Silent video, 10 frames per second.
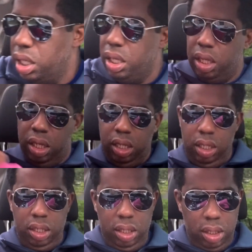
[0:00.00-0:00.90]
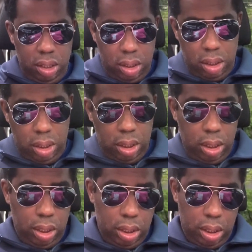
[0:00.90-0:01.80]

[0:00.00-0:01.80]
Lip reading: No one is speaking in this clip.